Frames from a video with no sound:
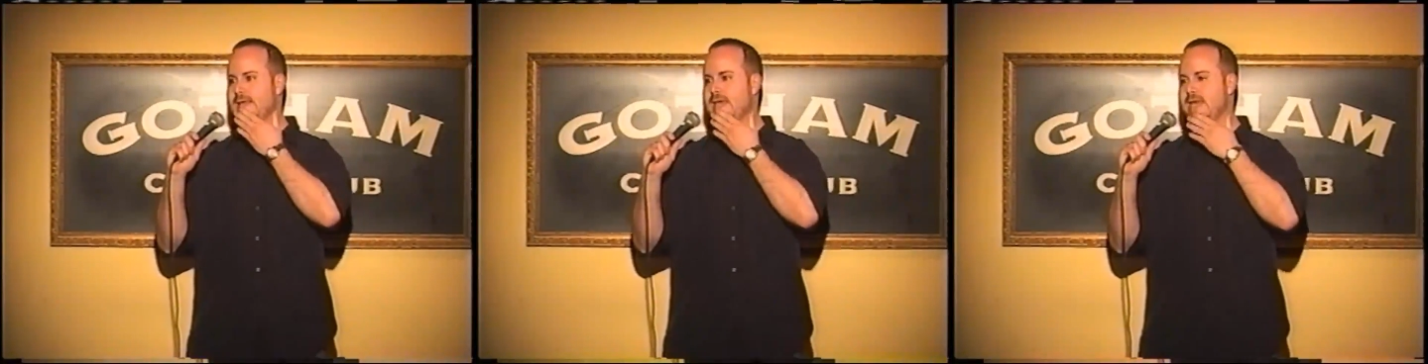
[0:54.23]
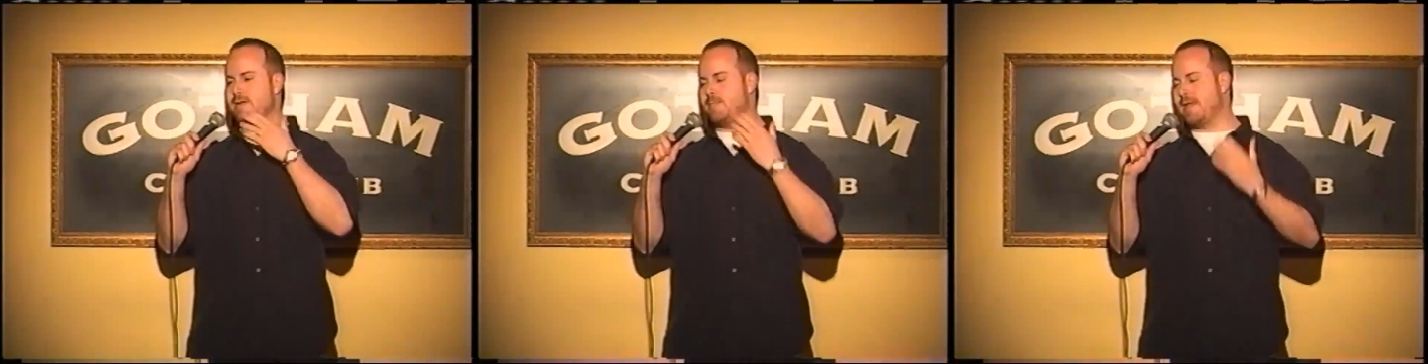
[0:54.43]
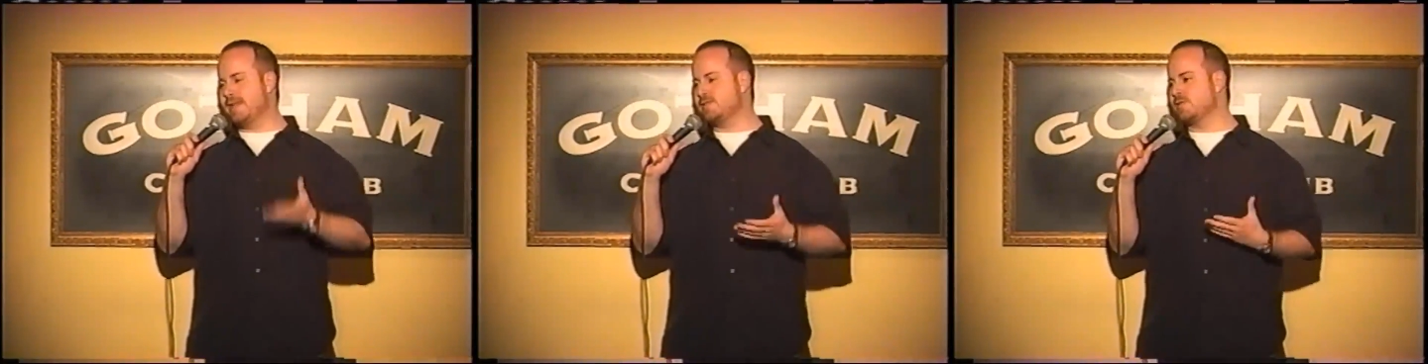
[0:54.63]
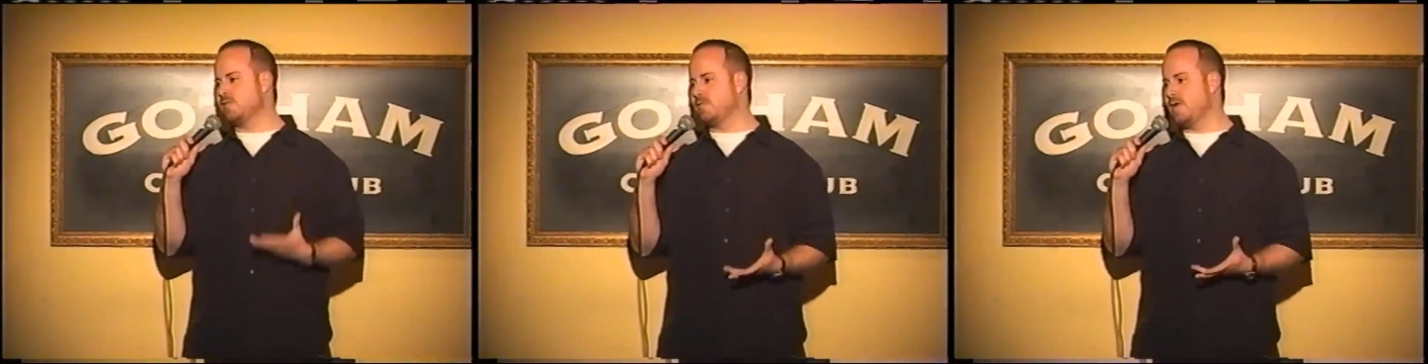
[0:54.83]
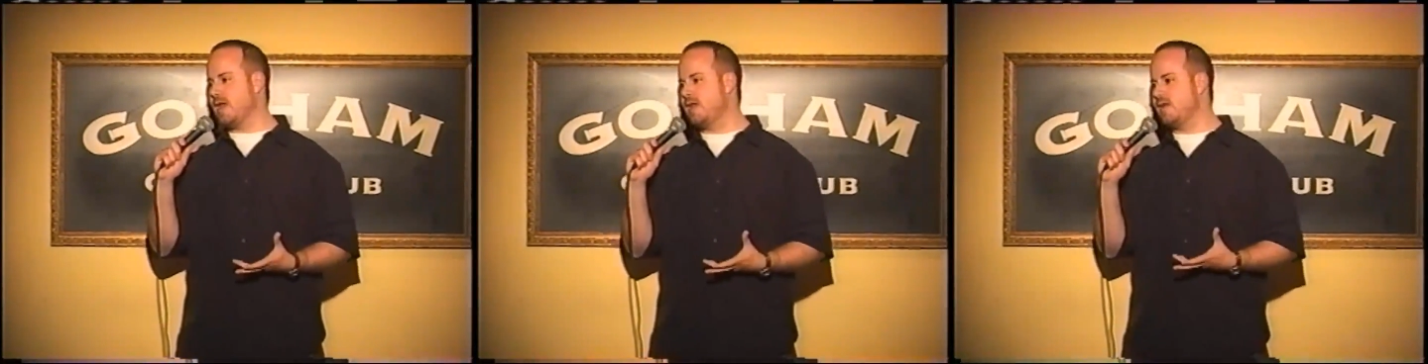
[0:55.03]
in
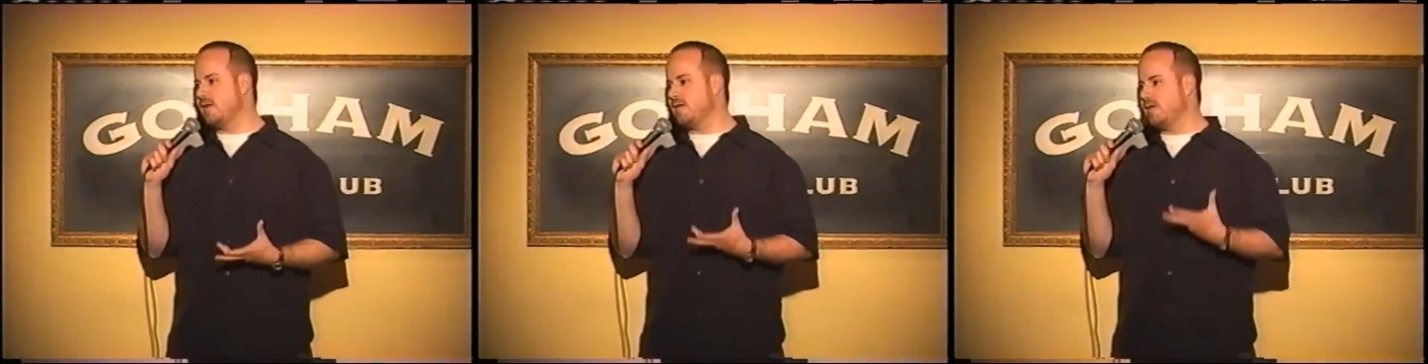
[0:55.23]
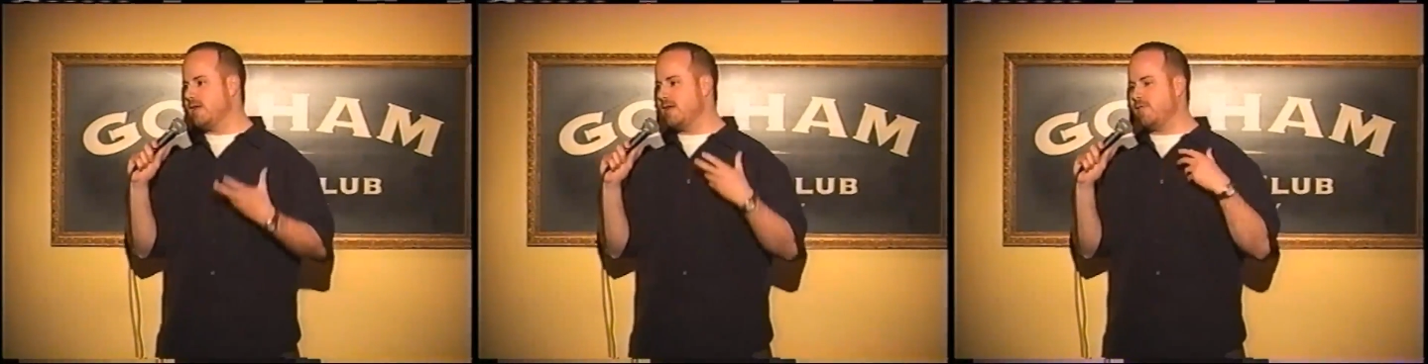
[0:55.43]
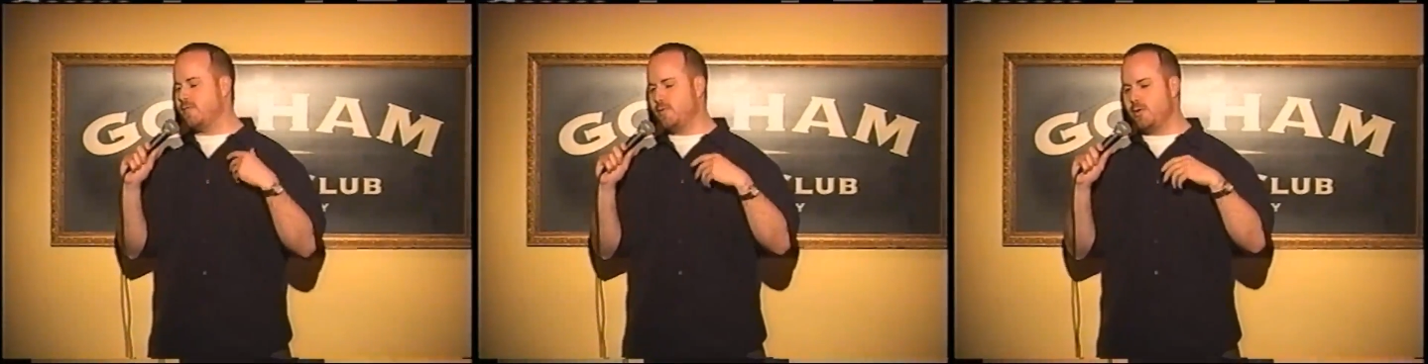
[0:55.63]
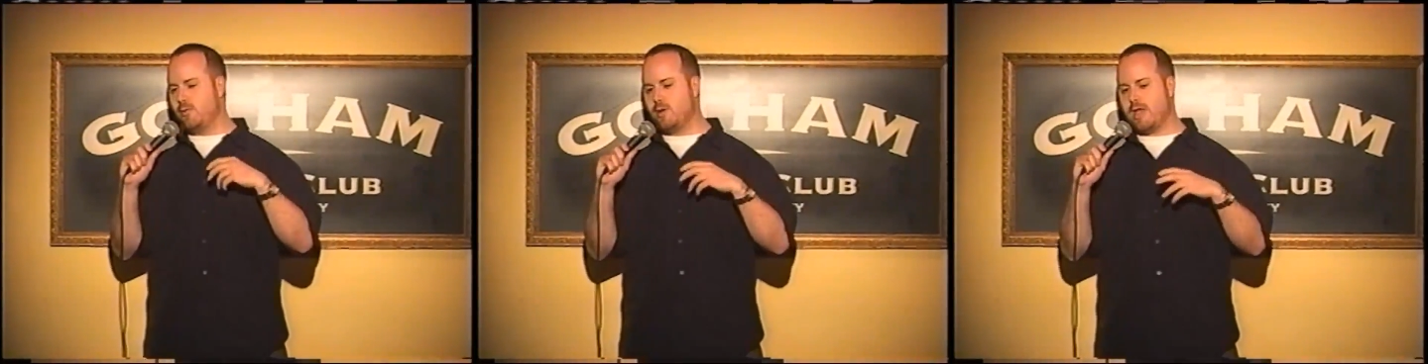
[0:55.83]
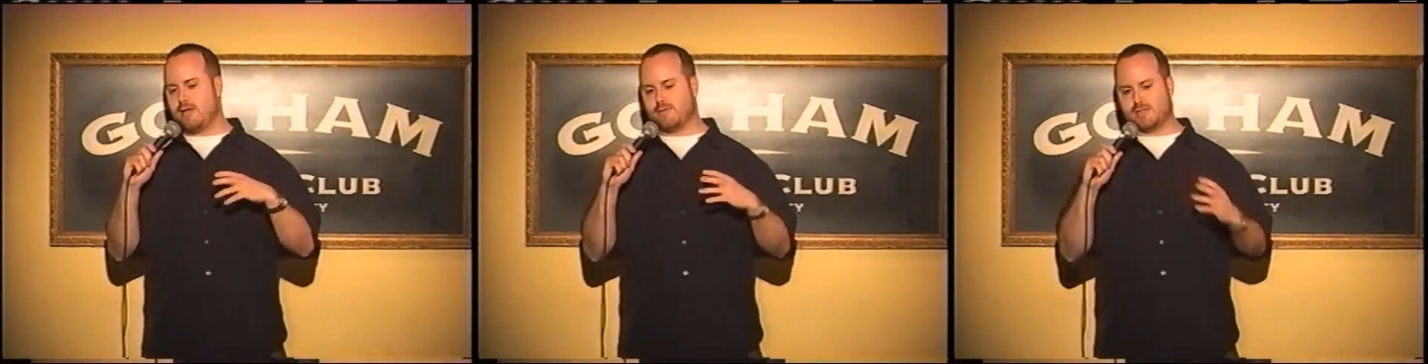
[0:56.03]
Pennsylvania, if
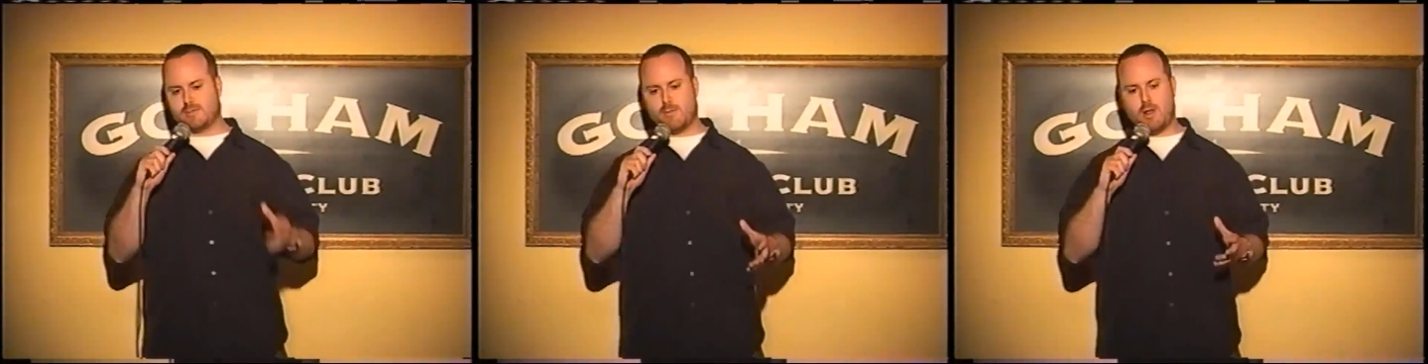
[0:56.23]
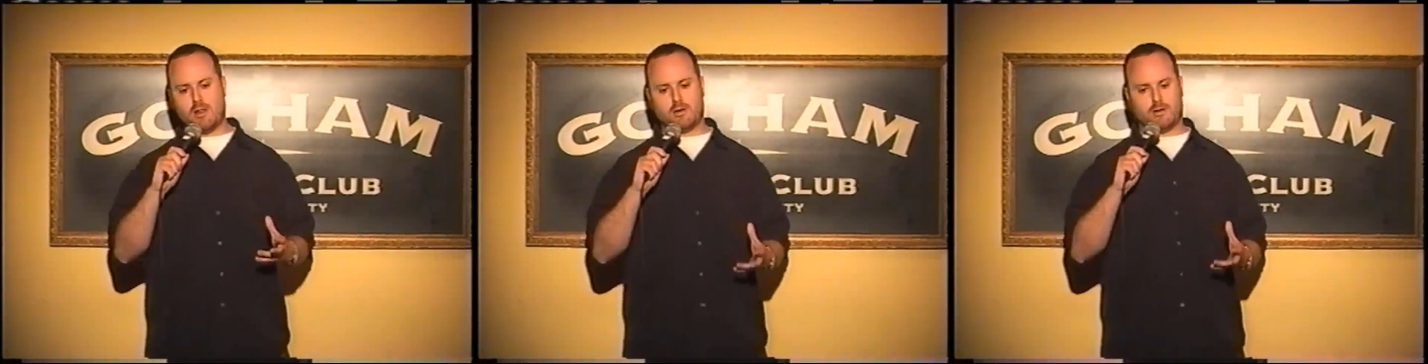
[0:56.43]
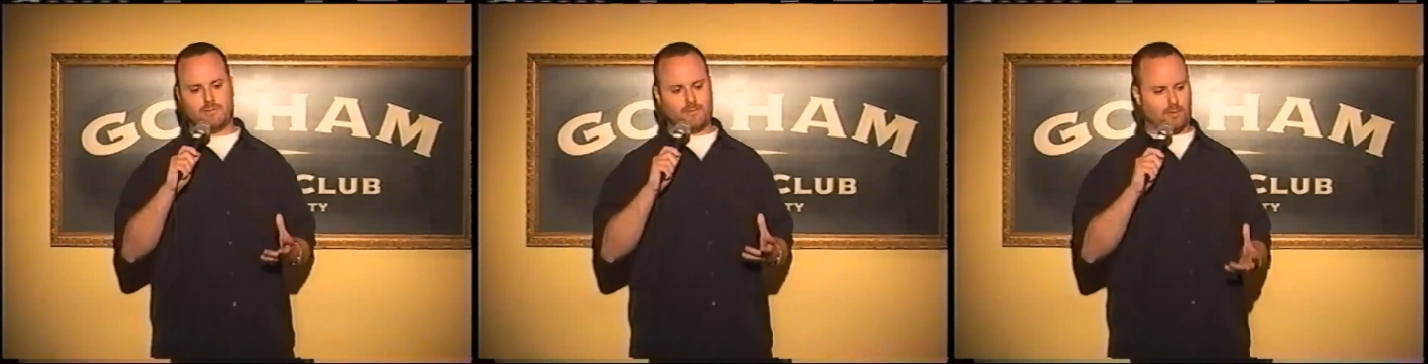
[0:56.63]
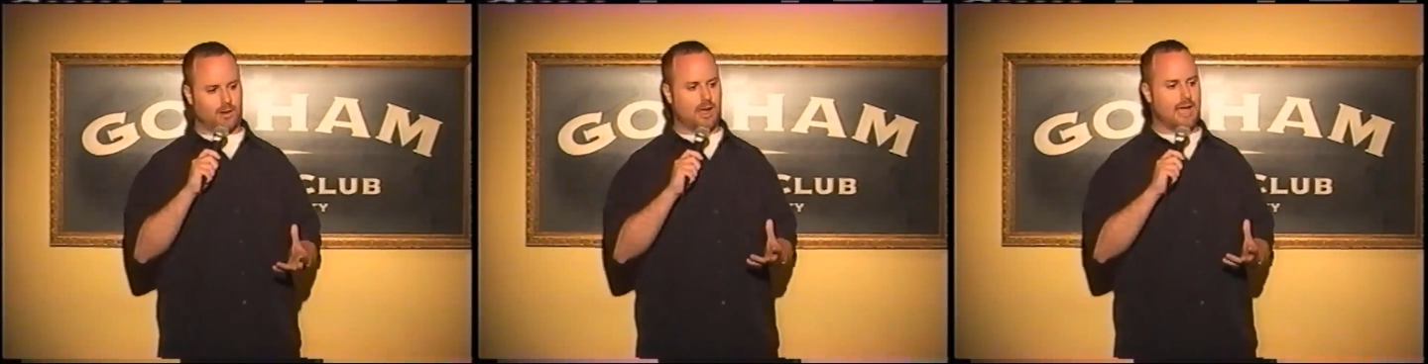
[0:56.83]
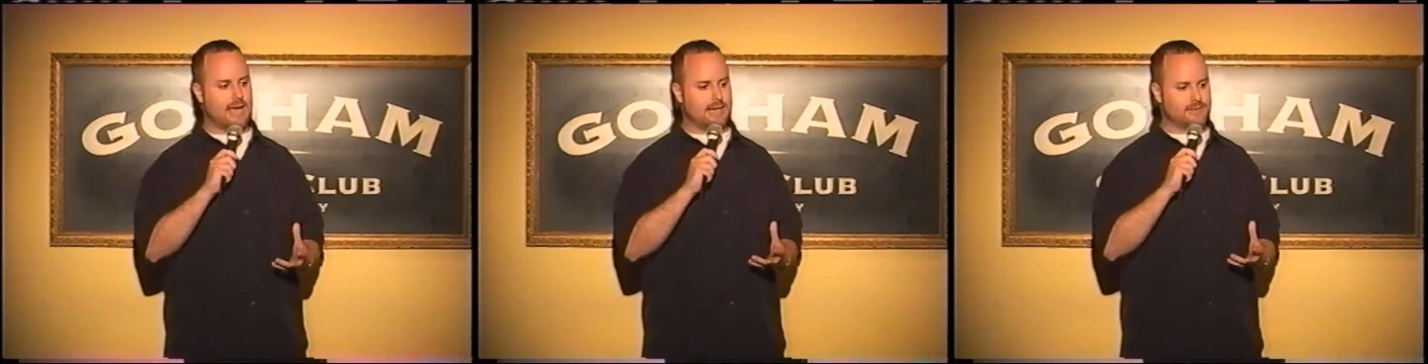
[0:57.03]
you have a small enough
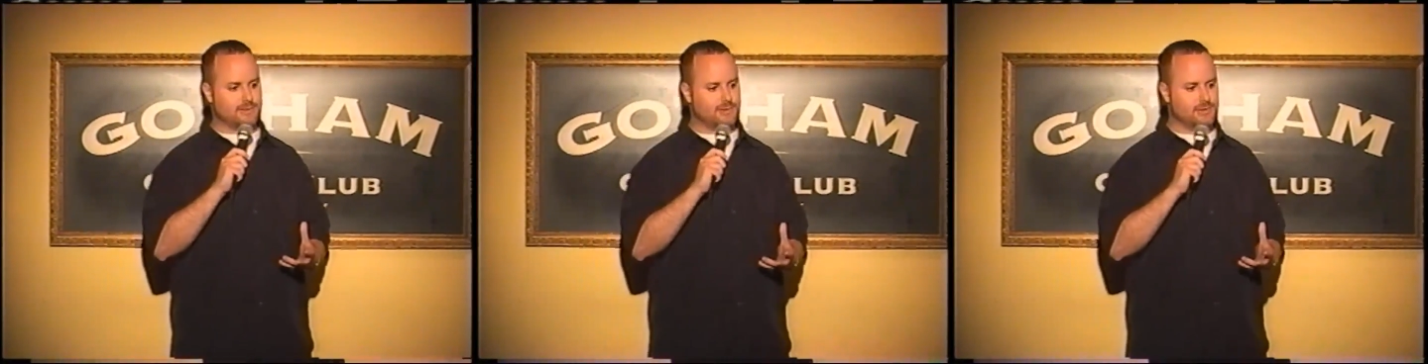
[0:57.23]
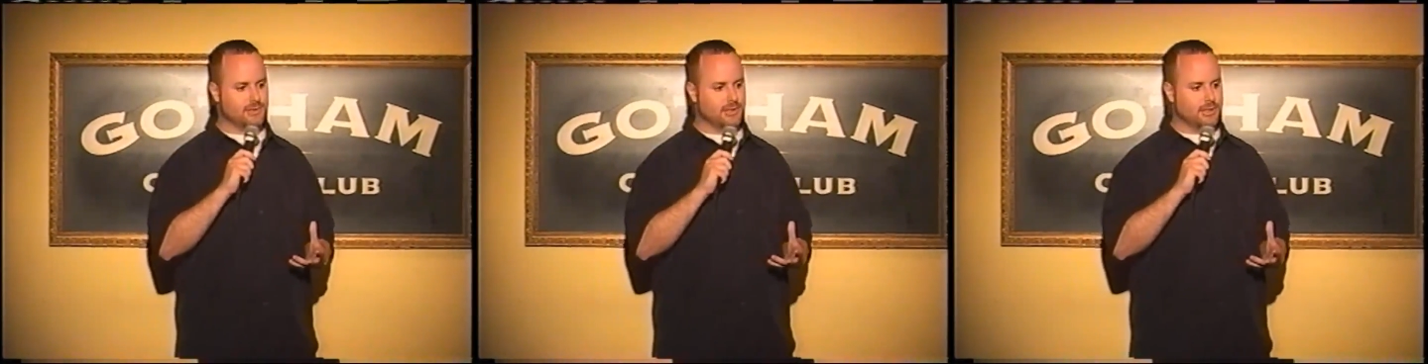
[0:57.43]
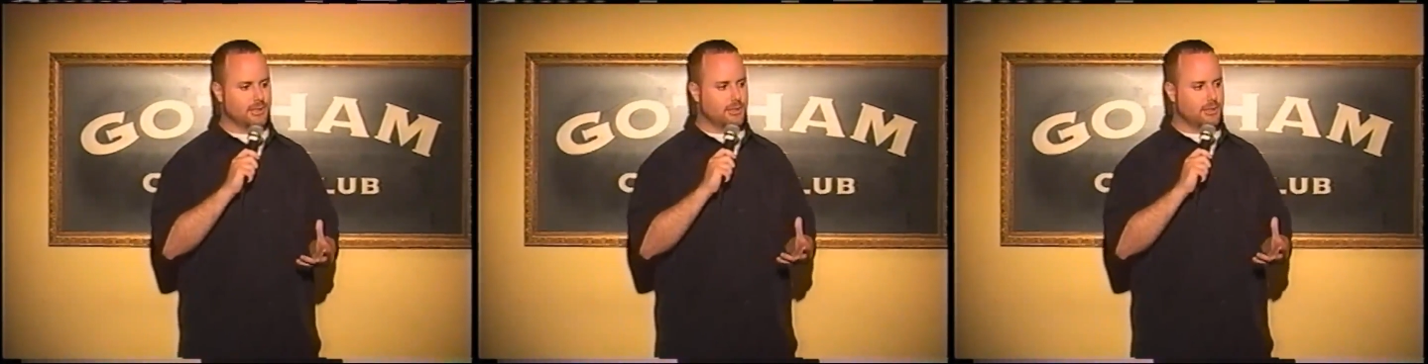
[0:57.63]
class,